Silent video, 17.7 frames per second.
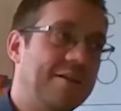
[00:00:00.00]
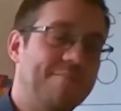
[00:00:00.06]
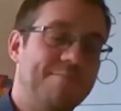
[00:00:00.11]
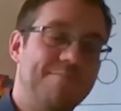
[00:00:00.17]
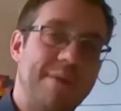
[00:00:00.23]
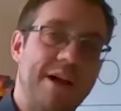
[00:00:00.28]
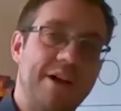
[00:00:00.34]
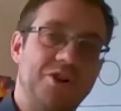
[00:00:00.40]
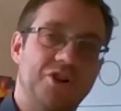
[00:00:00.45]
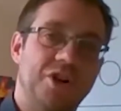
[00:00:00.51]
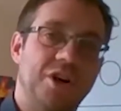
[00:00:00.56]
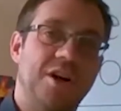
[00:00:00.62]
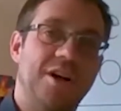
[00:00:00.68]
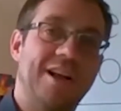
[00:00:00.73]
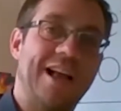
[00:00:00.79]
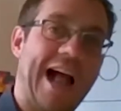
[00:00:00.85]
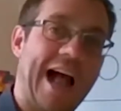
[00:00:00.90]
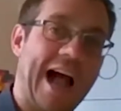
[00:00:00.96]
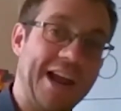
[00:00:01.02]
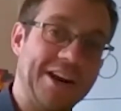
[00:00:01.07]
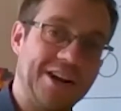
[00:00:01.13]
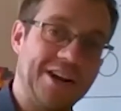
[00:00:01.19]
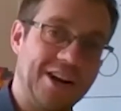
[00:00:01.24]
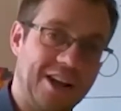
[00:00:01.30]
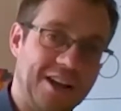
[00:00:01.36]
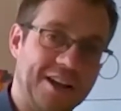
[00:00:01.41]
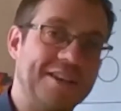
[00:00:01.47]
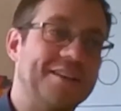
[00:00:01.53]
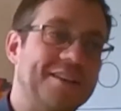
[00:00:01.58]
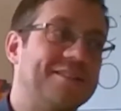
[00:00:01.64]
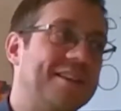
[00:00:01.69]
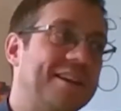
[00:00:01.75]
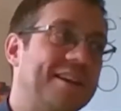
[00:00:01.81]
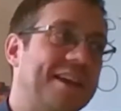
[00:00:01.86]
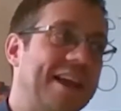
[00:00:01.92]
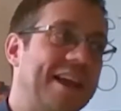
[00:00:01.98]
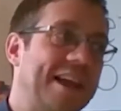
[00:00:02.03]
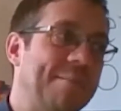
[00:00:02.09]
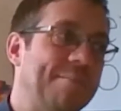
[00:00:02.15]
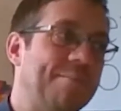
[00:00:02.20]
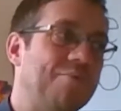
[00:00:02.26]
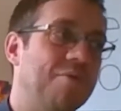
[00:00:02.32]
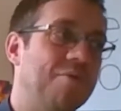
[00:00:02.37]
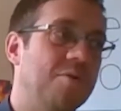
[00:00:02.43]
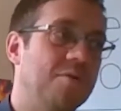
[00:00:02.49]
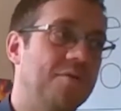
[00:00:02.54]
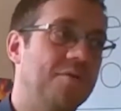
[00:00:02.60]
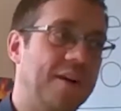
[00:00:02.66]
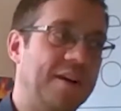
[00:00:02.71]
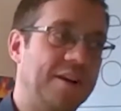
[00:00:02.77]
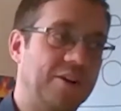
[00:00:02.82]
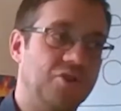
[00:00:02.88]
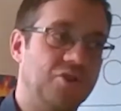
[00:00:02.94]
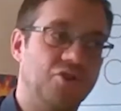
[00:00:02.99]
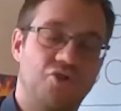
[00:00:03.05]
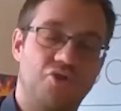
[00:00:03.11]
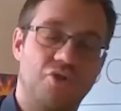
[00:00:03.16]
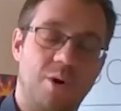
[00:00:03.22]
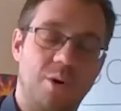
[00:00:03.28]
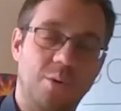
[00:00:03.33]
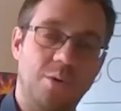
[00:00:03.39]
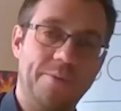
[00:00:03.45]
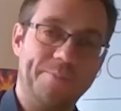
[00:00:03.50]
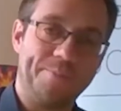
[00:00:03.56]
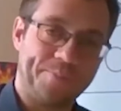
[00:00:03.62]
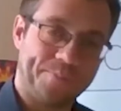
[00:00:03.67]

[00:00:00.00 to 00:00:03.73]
Measure, Analyze, Improve and Control.